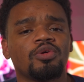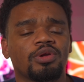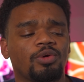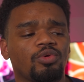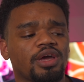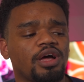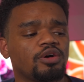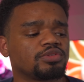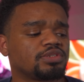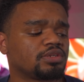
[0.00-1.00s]
when I work
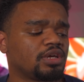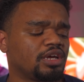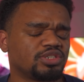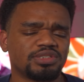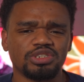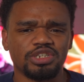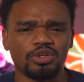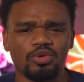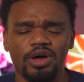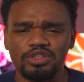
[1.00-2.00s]
out and just in
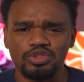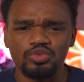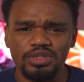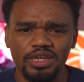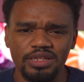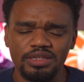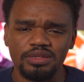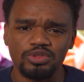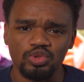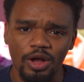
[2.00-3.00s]
general, I do get
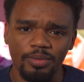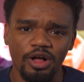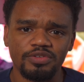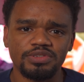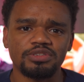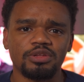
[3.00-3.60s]
drop-offs.